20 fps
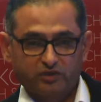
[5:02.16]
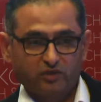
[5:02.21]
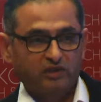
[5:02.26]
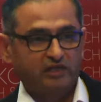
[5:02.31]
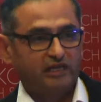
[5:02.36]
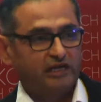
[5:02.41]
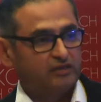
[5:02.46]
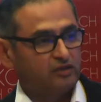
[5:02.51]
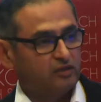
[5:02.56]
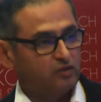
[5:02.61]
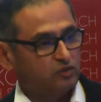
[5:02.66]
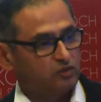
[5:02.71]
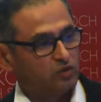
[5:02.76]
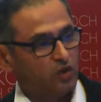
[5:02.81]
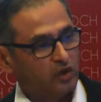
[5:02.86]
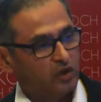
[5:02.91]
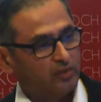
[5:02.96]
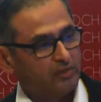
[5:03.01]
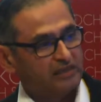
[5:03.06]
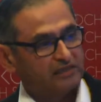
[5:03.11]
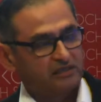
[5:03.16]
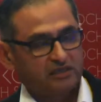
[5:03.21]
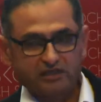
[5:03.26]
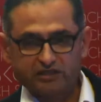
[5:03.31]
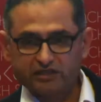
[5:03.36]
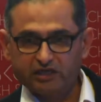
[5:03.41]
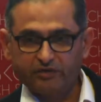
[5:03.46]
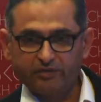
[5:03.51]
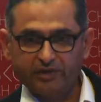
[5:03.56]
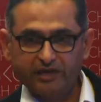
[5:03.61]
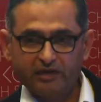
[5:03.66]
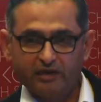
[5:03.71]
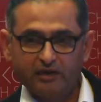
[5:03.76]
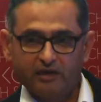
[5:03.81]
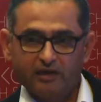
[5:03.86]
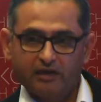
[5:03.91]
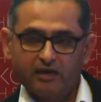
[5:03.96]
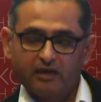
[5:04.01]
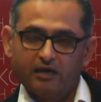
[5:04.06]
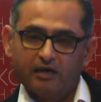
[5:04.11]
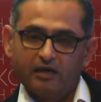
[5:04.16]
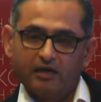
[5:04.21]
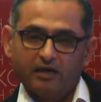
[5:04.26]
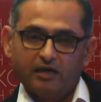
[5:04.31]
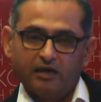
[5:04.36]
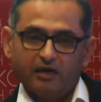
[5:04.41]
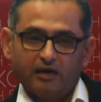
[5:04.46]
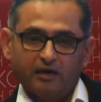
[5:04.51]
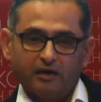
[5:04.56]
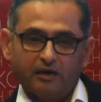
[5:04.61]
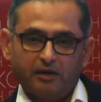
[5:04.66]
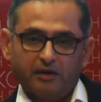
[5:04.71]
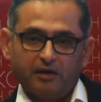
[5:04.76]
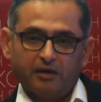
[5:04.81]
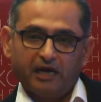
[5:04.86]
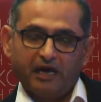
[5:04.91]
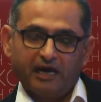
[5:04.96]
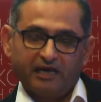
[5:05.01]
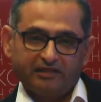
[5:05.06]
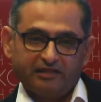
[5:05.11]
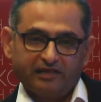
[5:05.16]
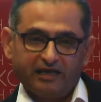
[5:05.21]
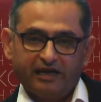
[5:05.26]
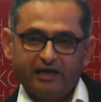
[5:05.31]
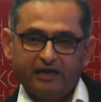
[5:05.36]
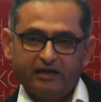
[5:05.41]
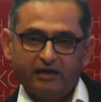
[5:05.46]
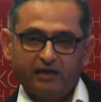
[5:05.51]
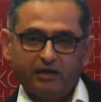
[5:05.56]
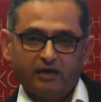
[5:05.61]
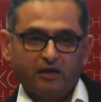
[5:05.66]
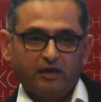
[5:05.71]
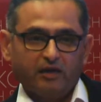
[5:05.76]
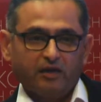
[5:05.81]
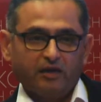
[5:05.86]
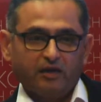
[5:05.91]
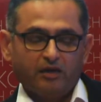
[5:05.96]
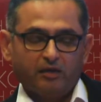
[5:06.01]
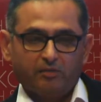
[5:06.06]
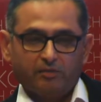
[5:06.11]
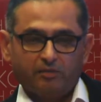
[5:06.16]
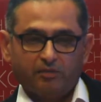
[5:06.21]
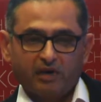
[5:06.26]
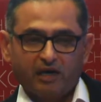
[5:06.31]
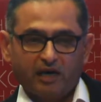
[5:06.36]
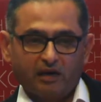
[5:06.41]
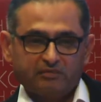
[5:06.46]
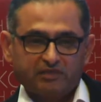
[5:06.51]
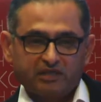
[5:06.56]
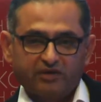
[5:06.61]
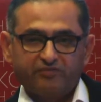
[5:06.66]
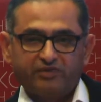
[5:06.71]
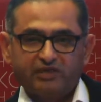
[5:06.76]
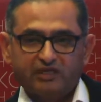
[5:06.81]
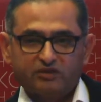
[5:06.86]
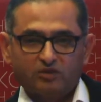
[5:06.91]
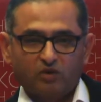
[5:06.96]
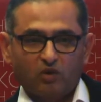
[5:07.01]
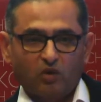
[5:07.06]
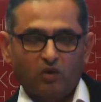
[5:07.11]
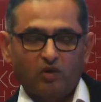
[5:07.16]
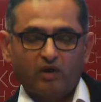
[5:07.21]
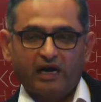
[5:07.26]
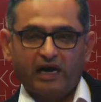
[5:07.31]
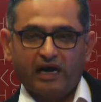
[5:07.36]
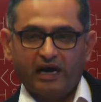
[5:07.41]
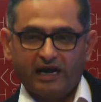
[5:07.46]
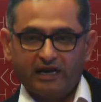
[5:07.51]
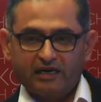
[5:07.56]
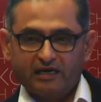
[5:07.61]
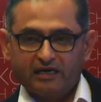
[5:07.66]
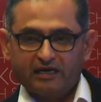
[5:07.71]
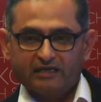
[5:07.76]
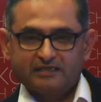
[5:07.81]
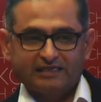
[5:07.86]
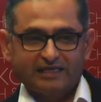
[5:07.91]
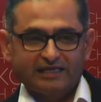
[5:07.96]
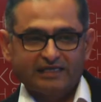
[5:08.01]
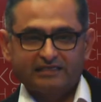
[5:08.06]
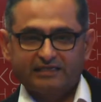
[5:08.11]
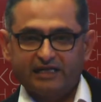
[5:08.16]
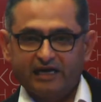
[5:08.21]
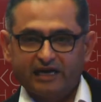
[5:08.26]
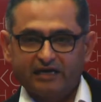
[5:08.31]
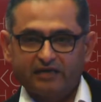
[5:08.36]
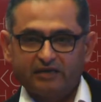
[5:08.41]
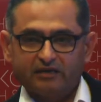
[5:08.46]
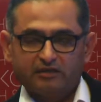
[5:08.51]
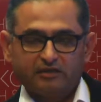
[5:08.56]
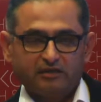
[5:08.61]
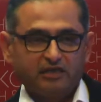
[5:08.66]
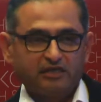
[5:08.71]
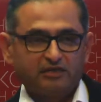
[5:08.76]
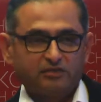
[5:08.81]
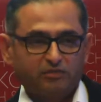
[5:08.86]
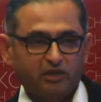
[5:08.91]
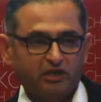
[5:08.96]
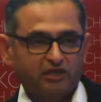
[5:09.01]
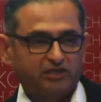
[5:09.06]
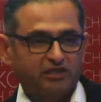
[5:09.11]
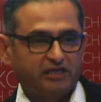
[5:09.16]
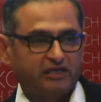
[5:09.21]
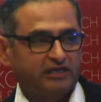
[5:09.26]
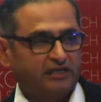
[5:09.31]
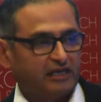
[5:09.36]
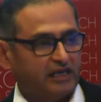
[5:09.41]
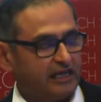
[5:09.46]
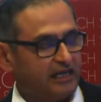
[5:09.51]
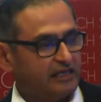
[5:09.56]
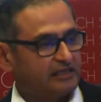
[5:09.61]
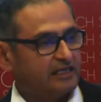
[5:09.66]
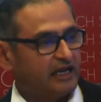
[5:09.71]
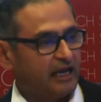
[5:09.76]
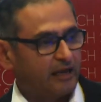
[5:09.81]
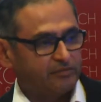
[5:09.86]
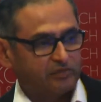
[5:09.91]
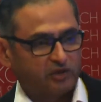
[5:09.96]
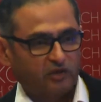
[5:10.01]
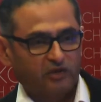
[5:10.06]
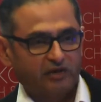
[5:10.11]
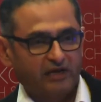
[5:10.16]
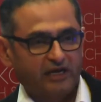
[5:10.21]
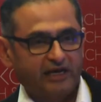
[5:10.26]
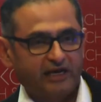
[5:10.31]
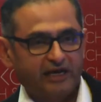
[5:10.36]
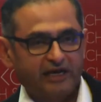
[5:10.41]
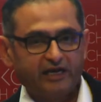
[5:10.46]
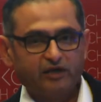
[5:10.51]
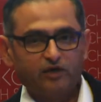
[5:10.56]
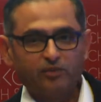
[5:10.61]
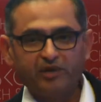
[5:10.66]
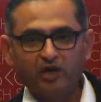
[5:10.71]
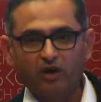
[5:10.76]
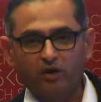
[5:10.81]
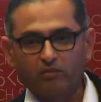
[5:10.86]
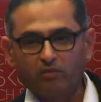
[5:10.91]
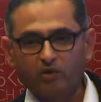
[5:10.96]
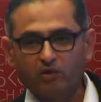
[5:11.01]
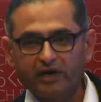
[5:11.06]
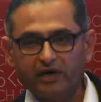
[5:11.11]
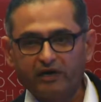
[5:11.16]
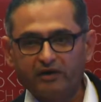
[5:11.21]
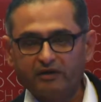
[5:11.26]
that those documents are genuine, and then comes up with a score and says that this merchant is absolutely ready to be onboarded.